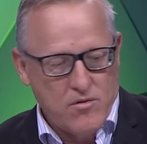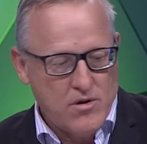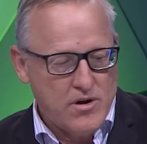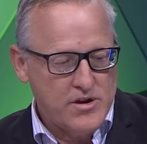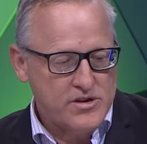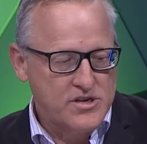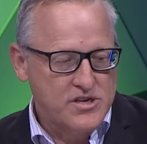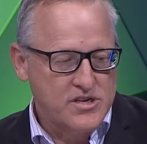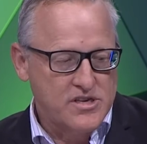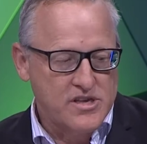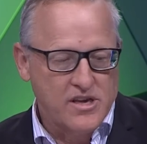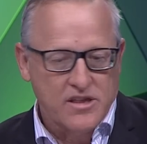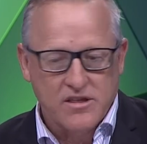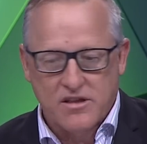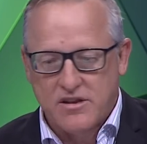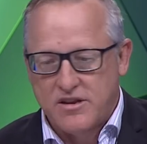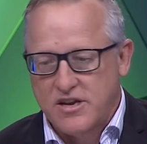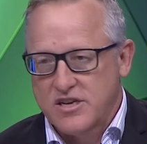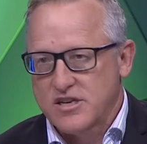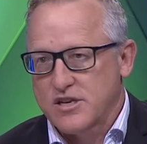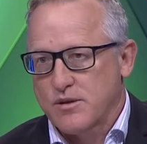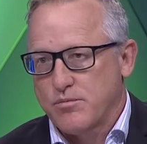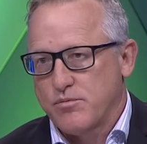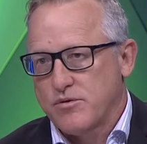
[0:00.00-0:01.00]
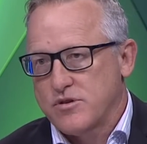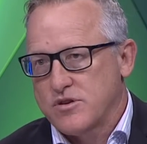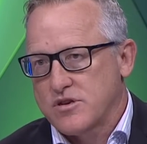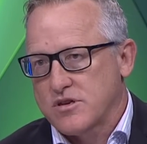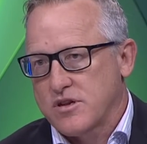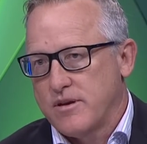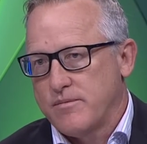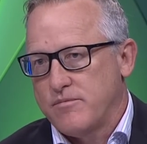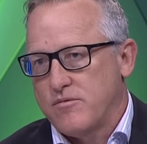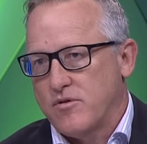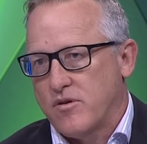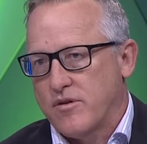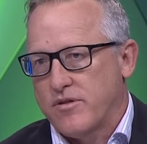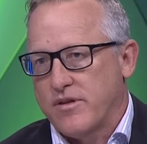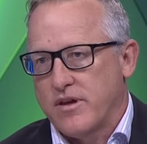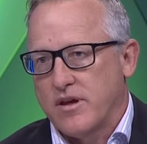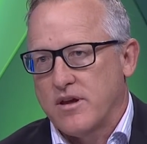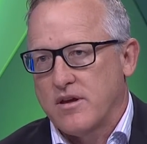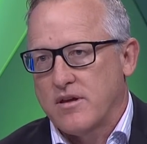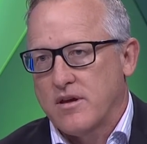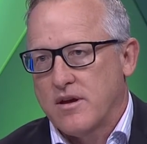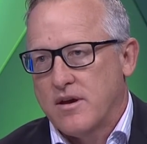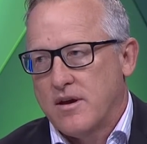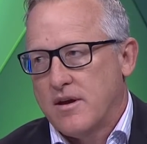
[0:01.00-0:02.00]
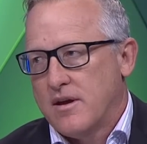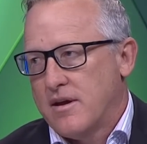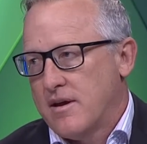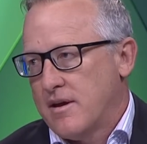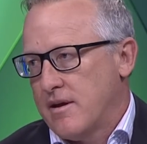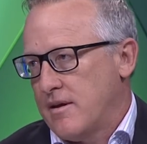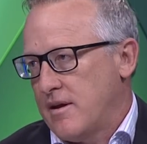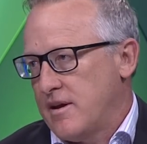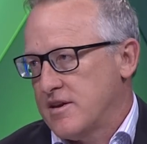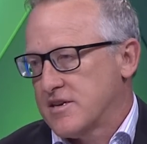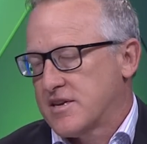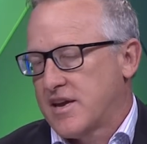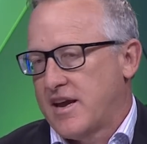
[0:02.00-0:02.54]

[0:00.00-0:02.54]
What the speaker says: Well, I just think the discipline slipped. I think as